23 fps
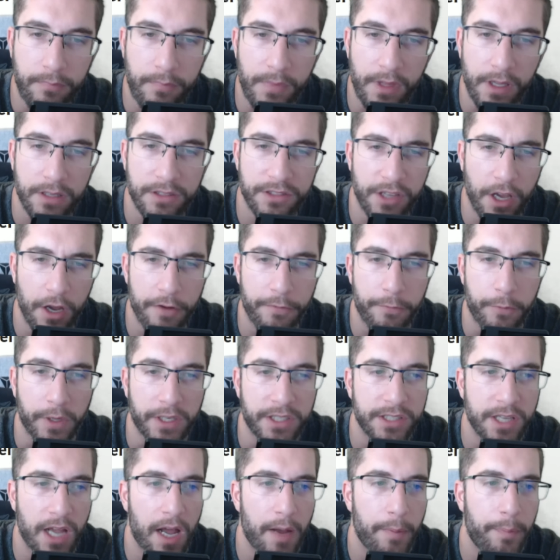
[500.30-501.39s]
So, for
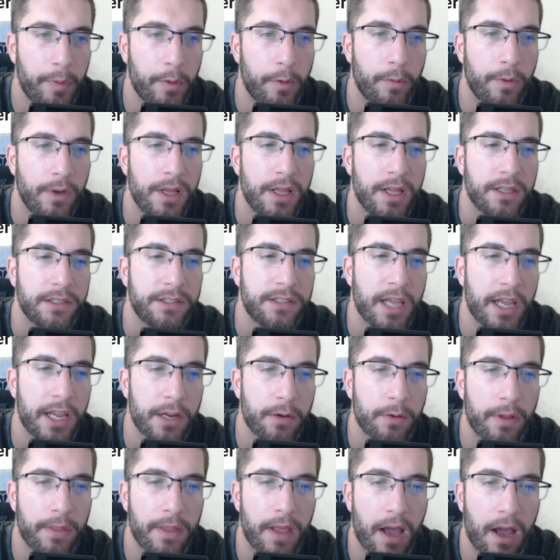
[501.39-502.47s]
example, say
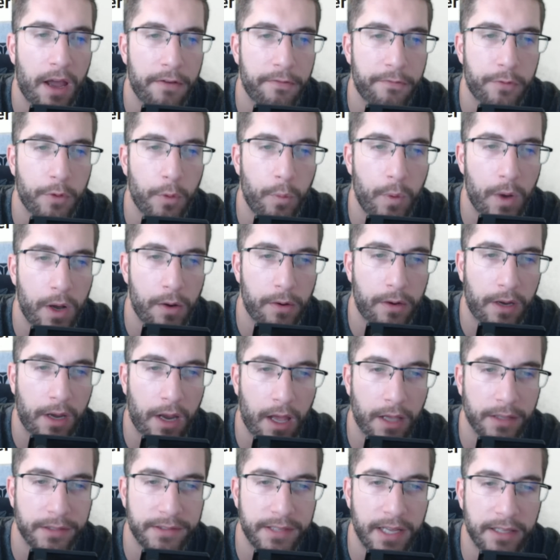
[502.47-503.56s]
you're on the hunt for a
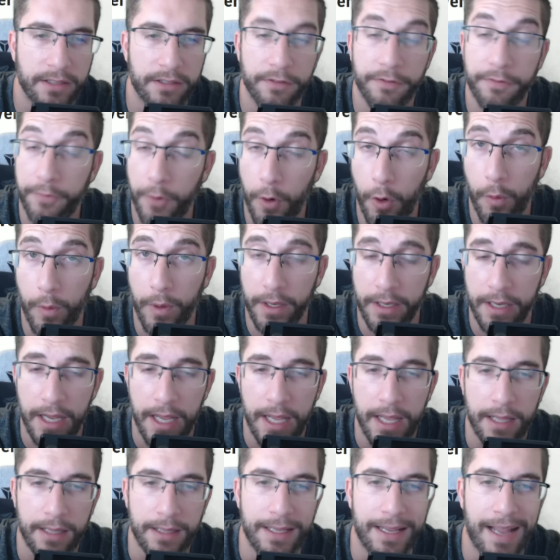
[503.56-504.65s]
world-class centre forward,
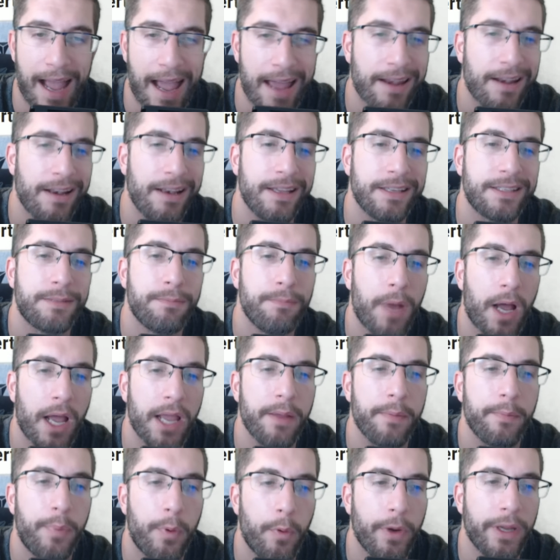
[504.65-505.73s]
the analyst
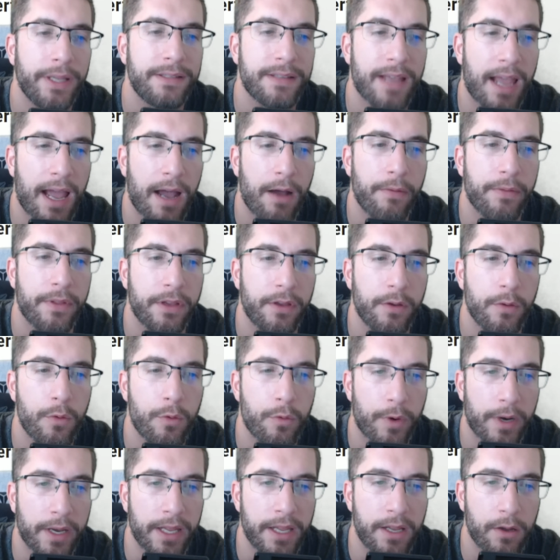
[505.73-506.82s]
might point out that you
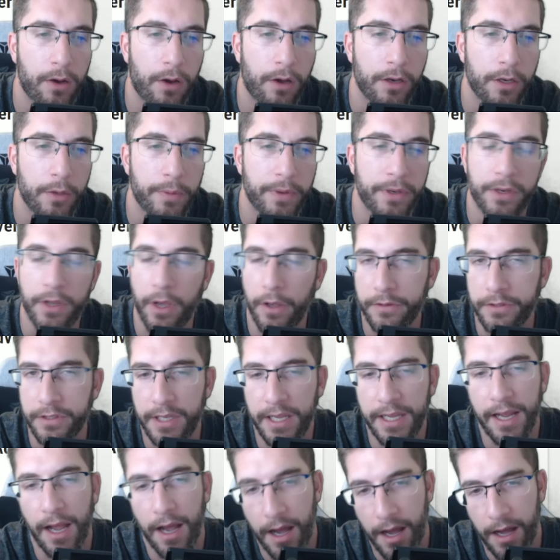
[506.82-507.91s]
already got
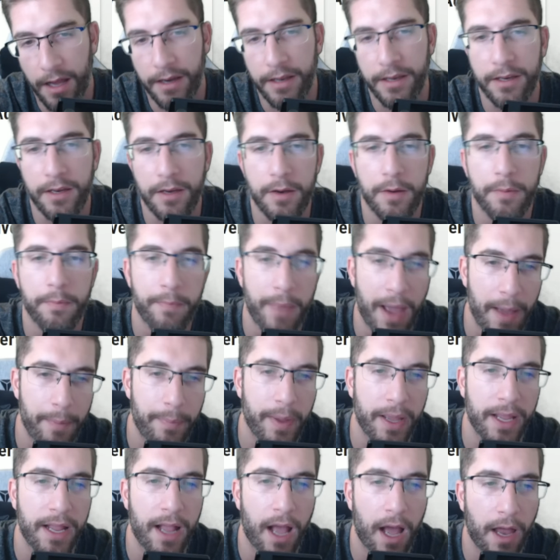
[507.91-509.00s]
Lewandowski, Haaland, and
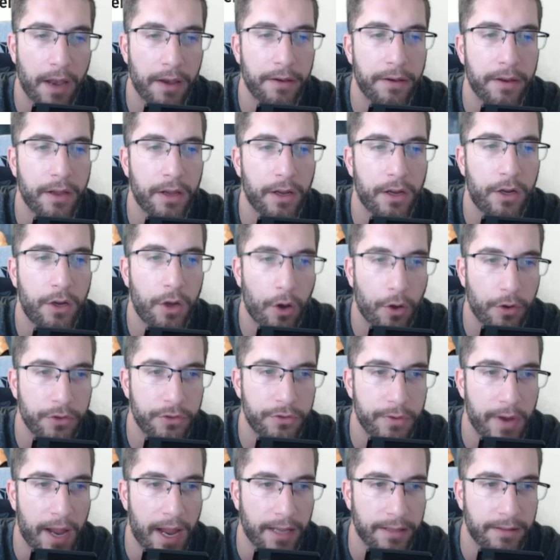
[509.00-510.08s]
Mbappe under
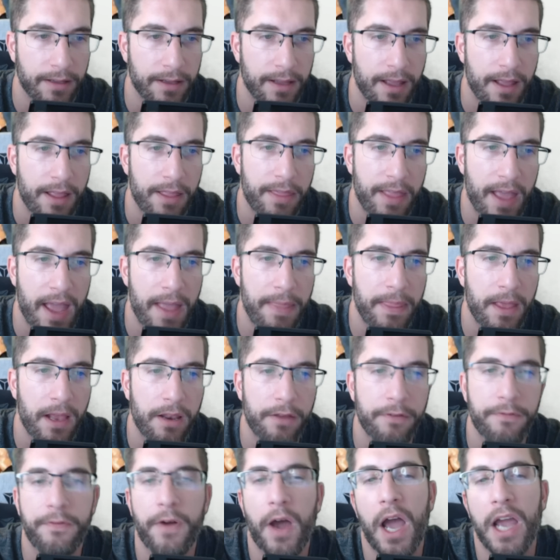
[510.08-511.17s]
contract. Then they'll
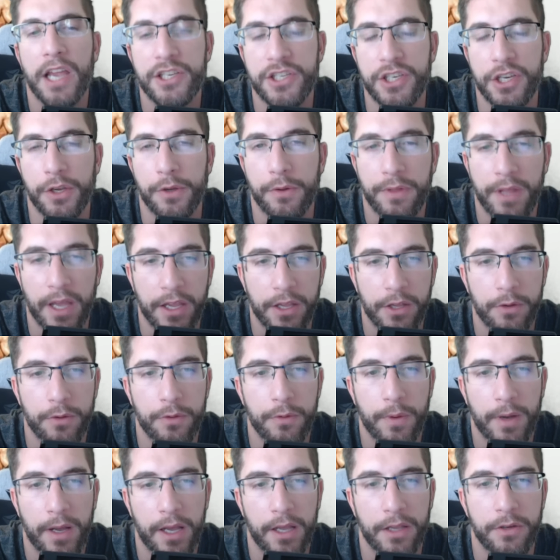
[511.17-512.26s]
advise you that
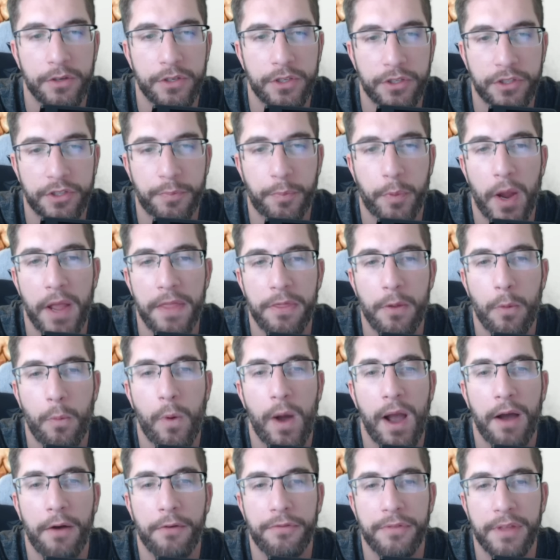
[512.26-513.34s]
you should spread the
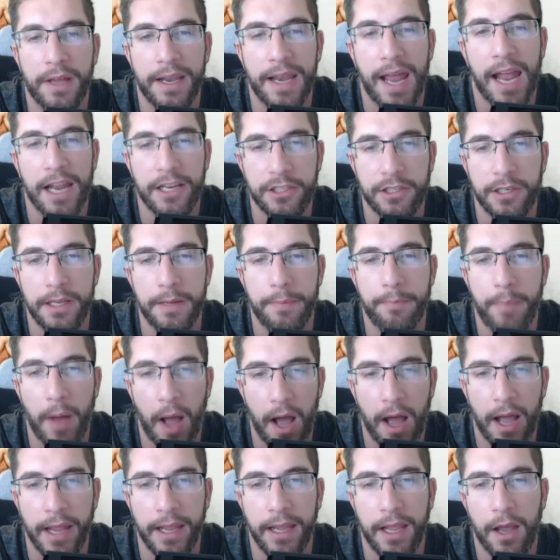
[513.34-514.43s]
wealth and actually
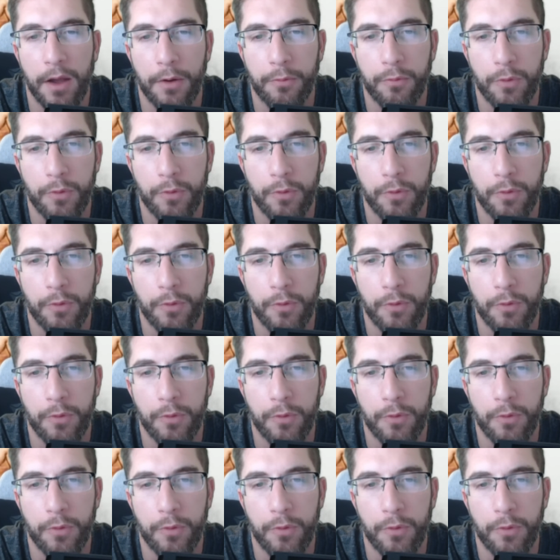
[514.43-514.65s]
buy a